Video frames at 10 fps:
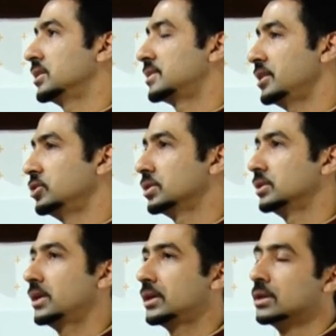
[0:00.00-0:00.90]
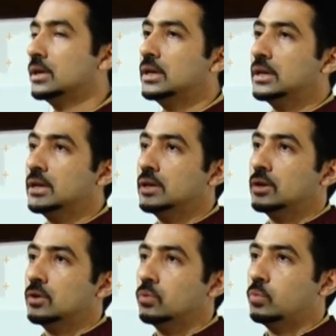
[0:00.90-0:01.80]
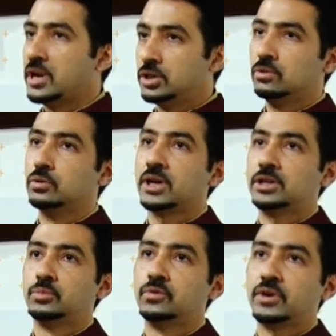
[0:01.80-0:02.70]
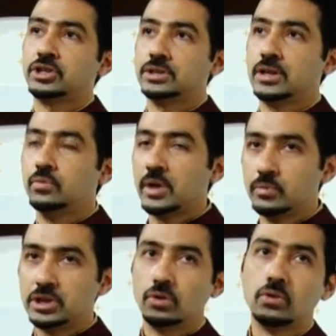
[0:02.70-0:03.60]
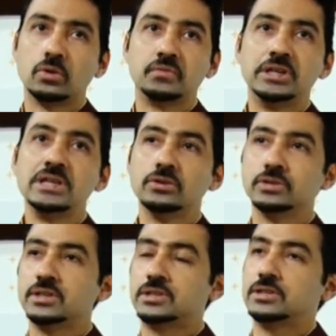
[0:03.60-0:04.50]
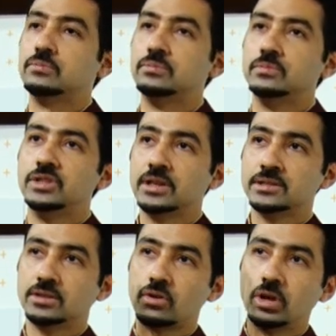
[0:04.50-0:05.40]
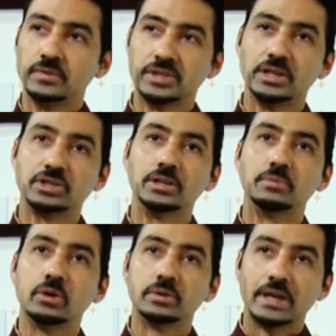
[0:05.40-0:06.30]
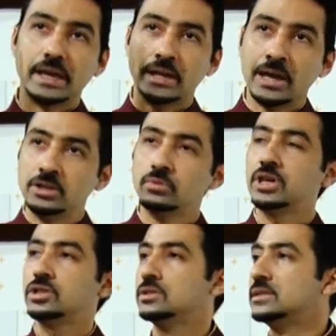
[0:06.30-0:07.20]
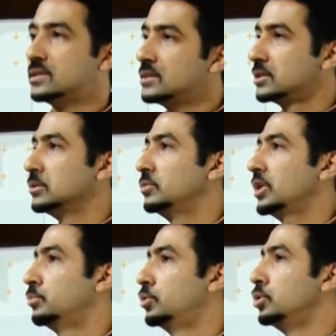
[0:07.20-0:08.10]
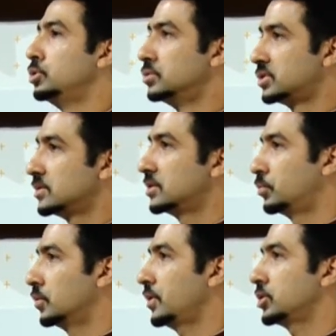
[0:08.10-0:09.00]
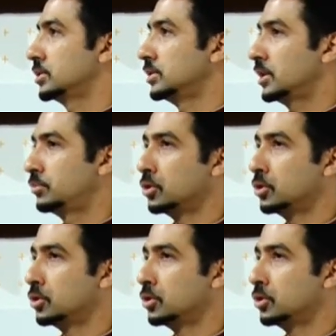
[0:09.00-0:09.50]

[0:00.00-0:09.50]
essential that when you look at a profession and when we talk of an ecosystem, there is the conversation about an education system that produces the professional, that